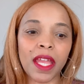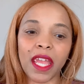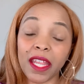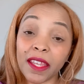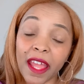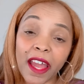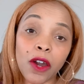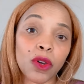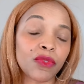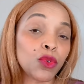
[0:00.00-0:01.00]
And
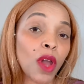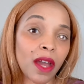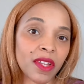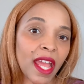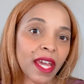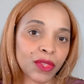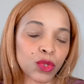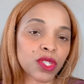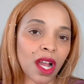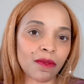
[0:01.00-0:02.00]
now if you haven't had
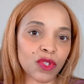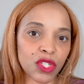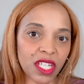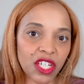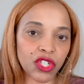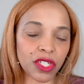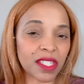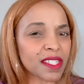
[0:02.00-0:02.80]
those conversations,